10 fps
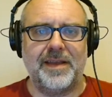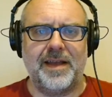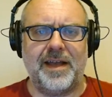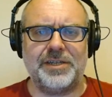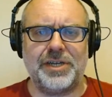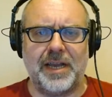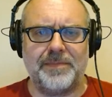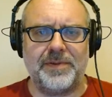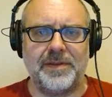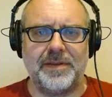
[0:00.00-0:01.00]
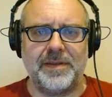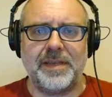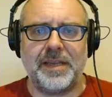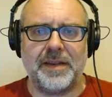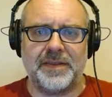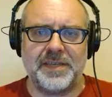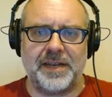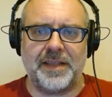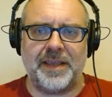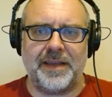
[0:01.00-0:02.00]
Hush up, Edith
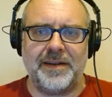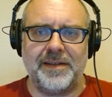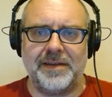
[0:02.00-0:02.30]
said again,